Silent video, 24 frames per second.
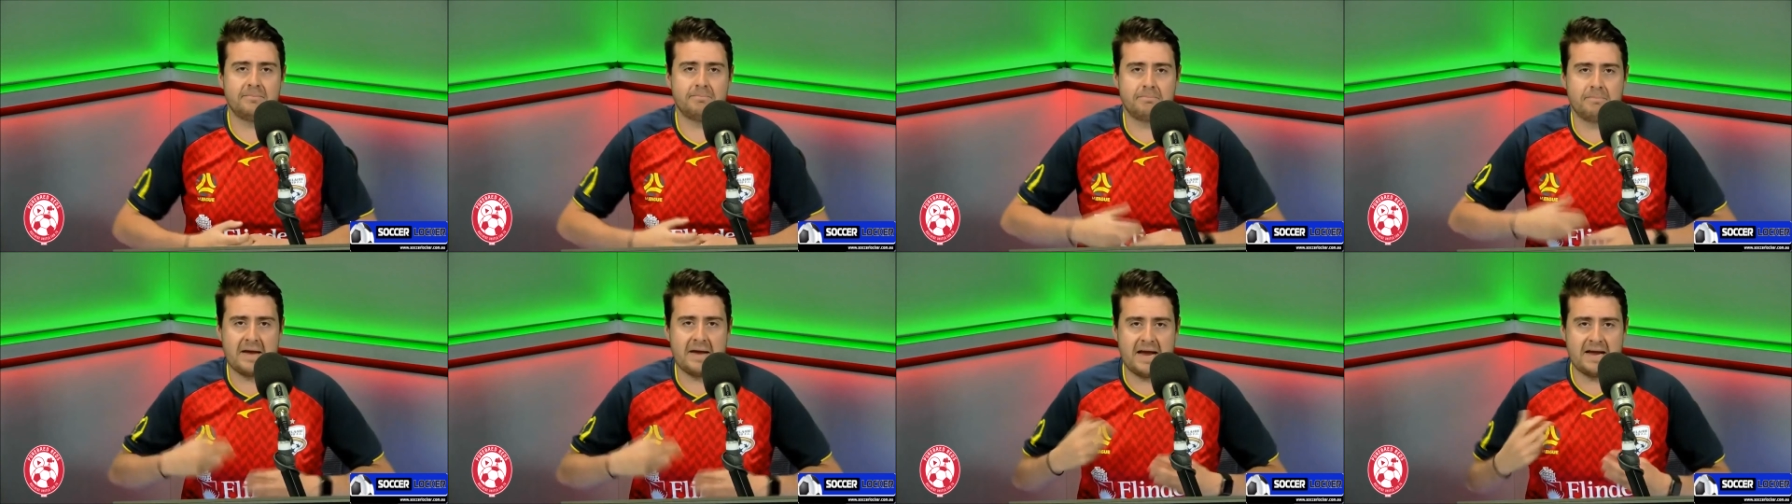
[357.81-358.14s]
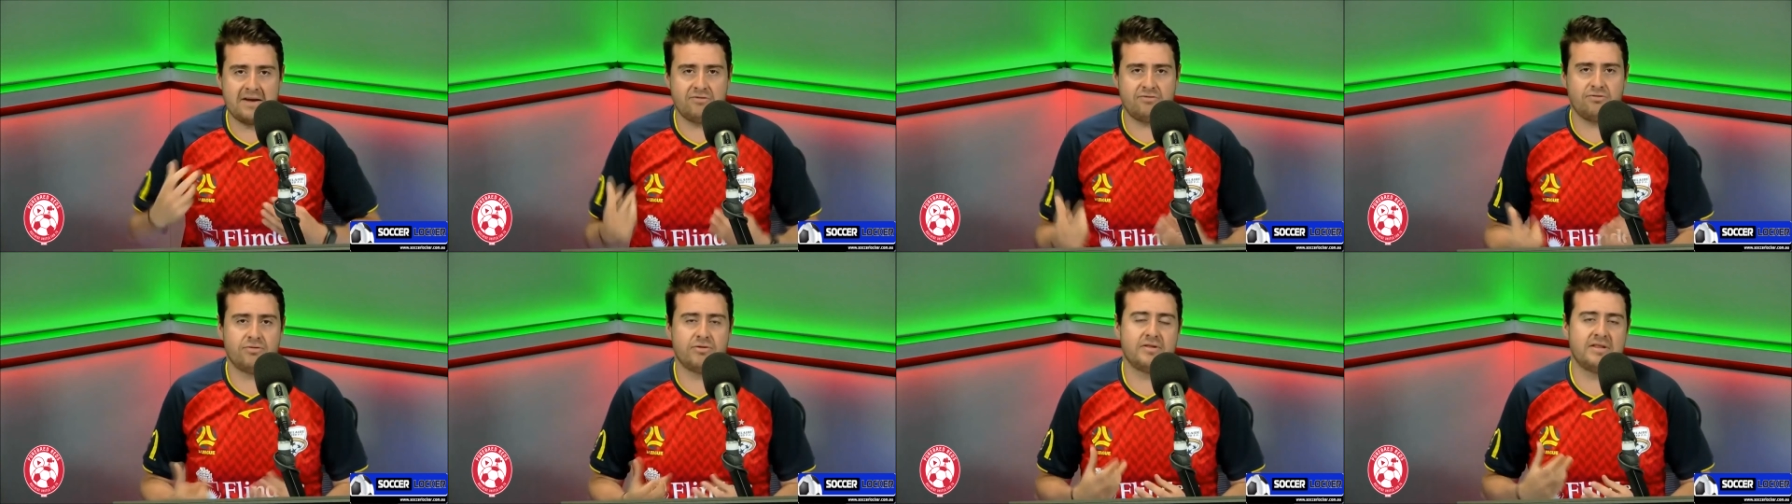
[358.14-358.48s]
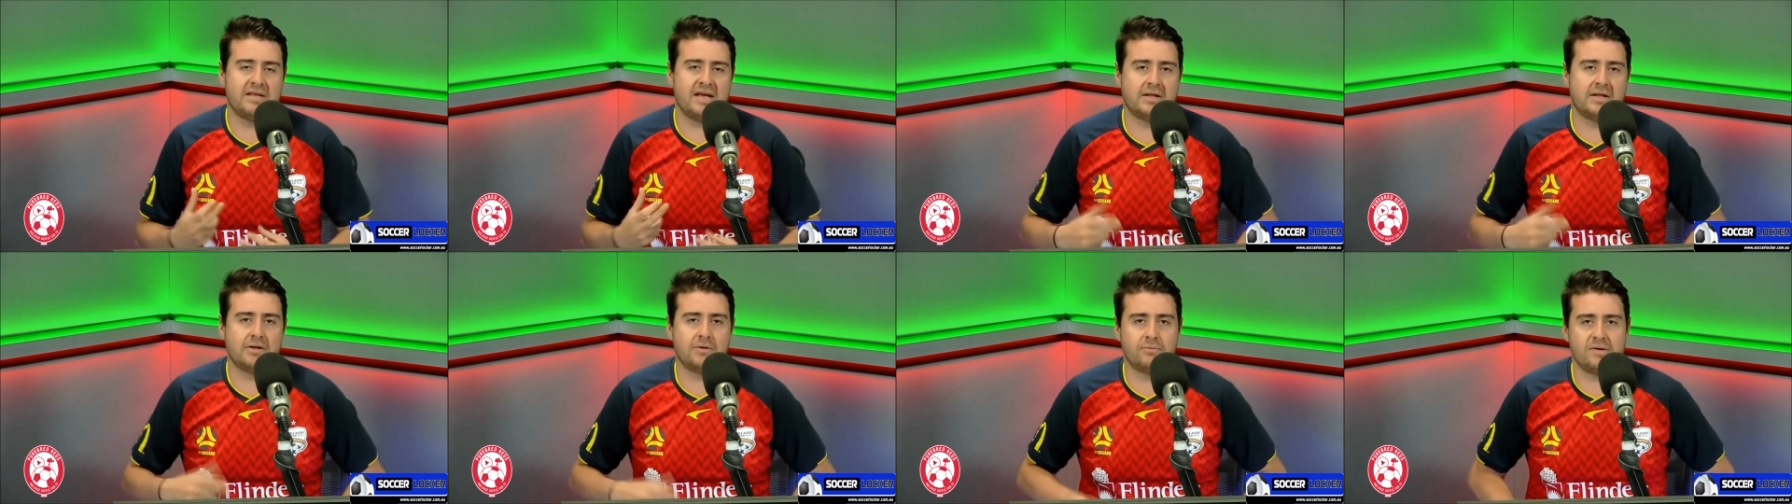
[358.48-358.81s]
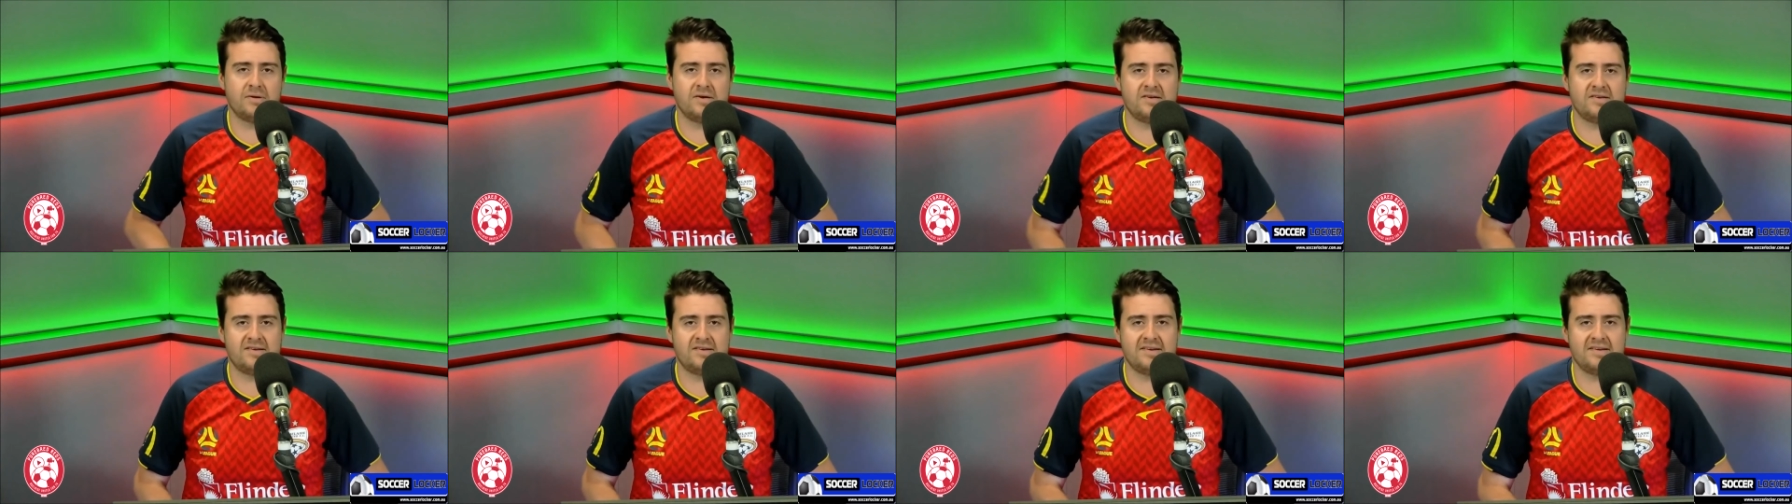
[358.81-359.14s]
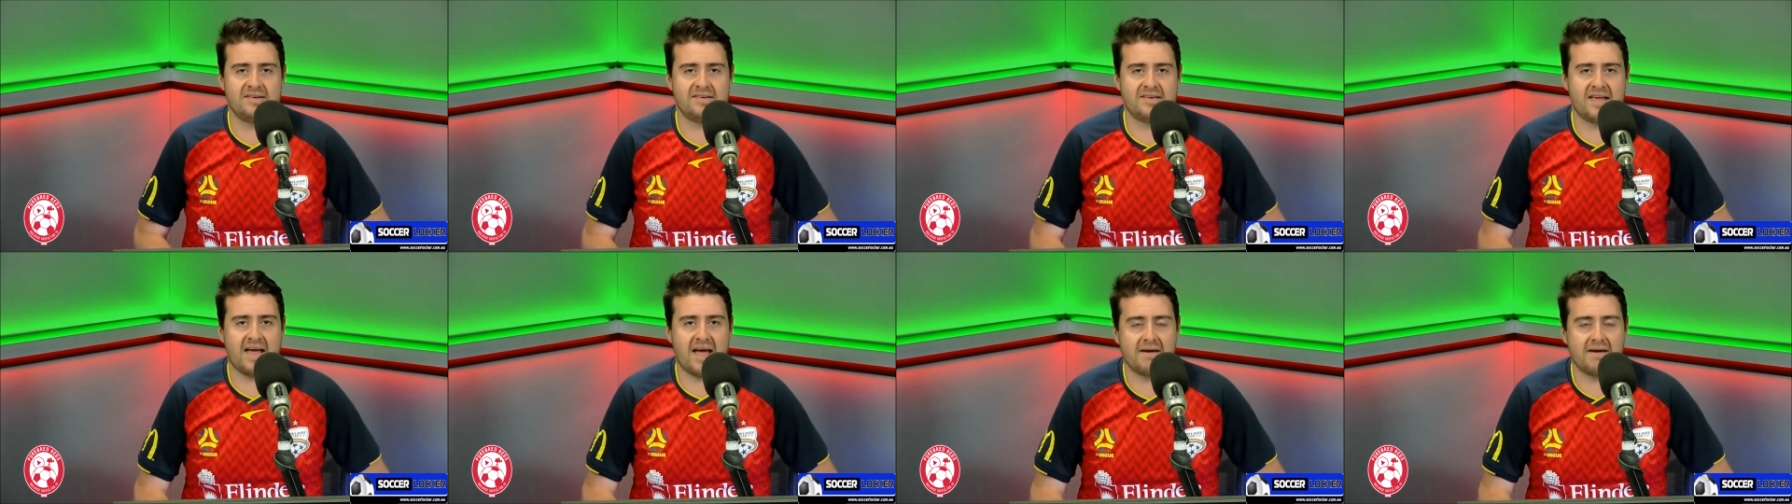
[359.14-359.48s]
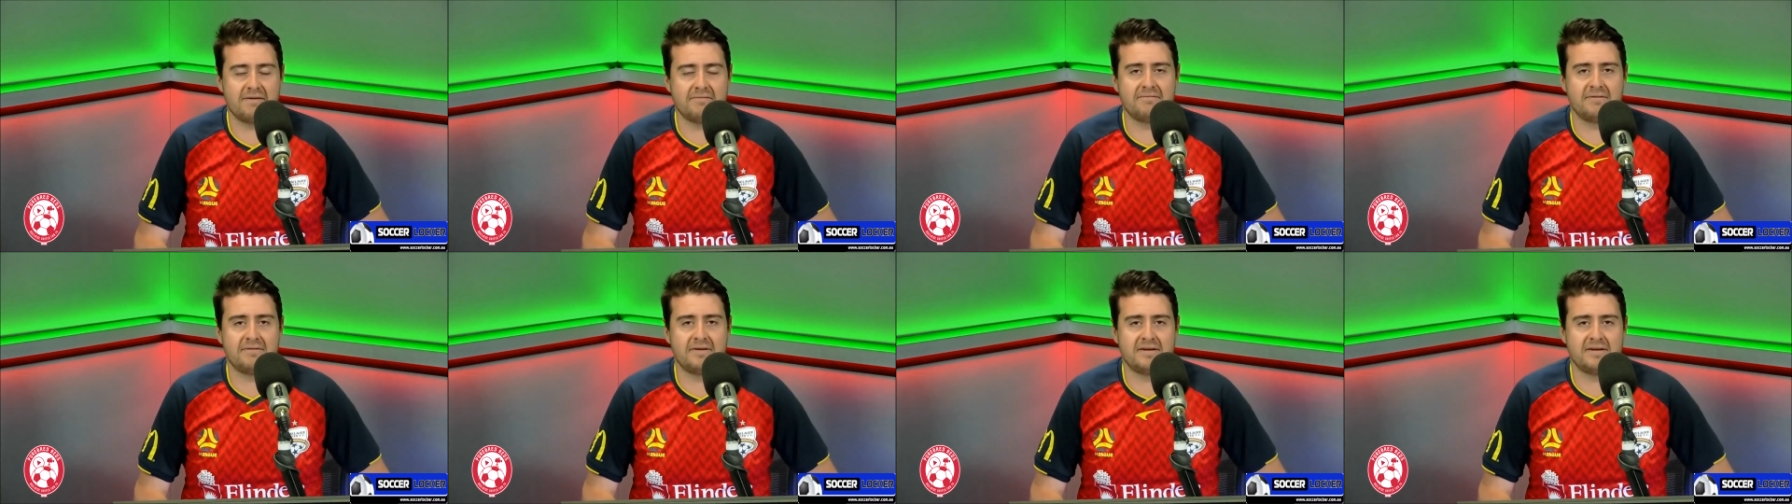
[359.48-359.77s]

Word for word: mantra the Aloisis have,